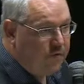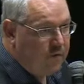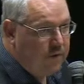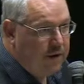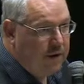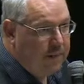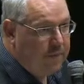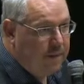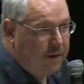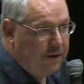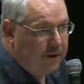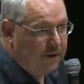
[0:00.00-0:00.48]

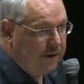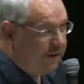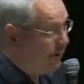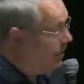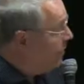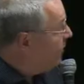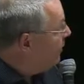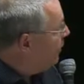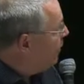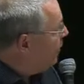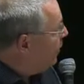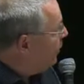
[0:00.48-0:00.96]

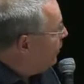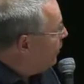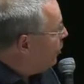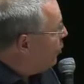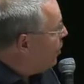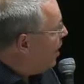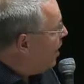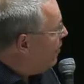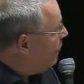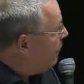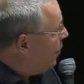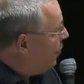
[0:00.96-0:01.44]
treatment,
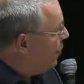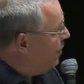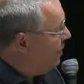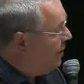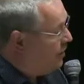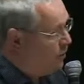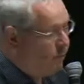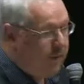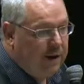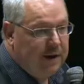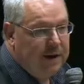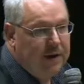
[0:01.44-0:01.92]
you have only
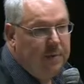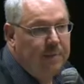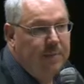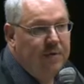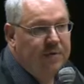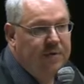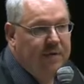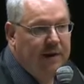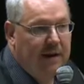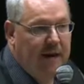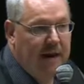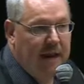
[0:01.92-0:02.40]

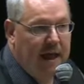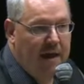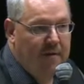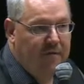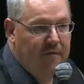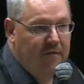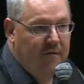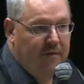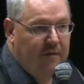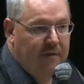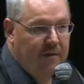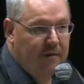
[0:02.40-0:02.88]
20%
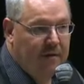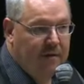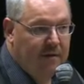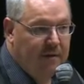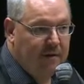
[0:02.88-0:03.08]
left.